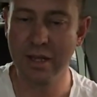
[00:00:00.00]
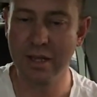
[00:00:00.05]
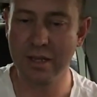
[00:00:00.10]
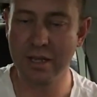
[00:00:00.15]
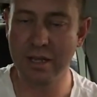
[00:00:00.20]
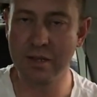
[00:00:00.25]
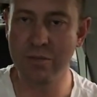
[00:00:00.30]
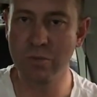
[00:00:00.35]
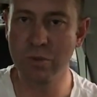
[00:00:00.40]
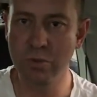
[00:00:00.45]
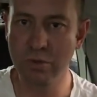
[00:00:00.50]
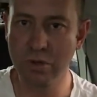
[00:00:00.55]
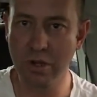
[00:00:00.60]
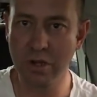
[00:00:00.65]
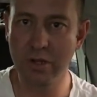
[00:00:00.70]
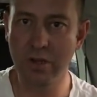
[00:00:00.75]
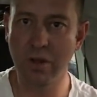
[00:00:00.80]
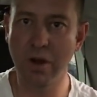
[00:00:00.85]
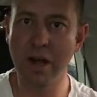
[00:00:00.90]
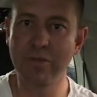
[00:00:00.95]
They will go
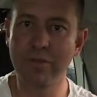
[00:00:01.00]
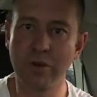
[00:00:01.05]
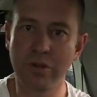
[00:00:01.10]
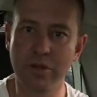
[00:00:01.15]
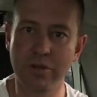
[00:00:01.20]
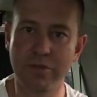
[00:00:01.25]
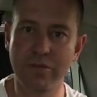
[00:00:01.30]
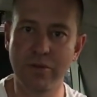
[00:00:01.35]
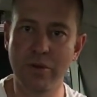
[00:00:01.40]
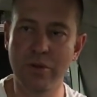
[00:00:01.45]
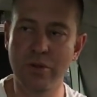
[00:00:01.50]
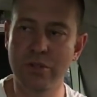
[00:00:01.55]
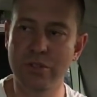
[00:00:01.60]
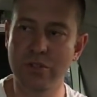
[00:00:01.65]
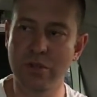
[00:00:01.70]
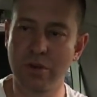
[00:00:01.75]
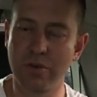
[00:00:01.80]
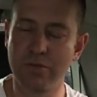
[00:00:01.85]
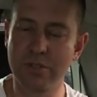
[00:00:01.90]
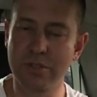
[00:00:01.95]
live on the 1st
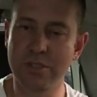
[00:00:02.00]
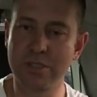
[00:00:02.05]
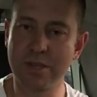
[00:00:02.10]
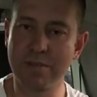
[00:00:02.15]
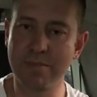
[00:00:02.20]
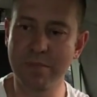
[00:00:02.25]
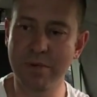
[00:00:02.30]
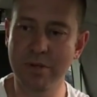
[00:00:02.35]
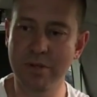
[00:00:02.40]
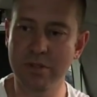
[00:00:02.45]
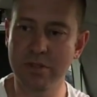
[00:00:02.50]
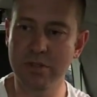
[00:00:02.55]
of December,